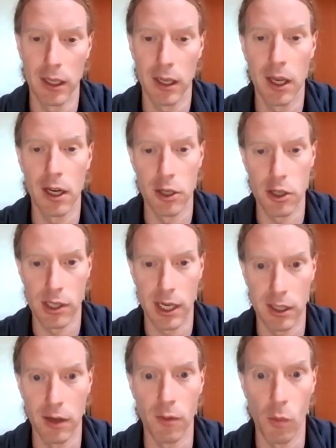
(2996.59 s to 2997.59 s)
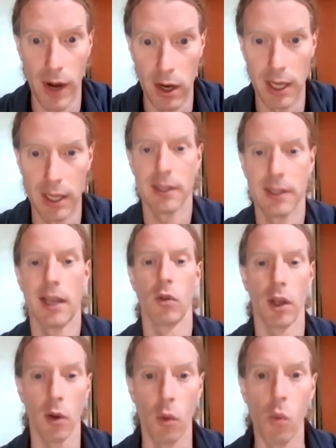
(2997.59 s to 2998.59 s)
an understanding of awareness and
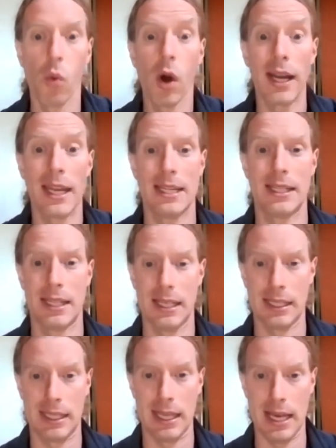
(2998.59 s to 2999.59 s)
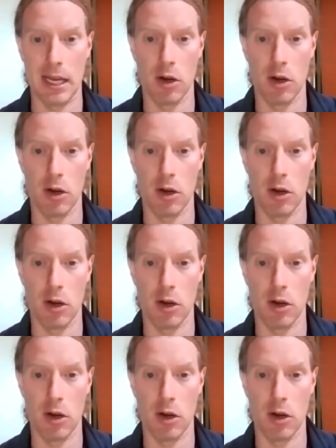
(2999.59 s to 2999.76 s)
like, what is this thing,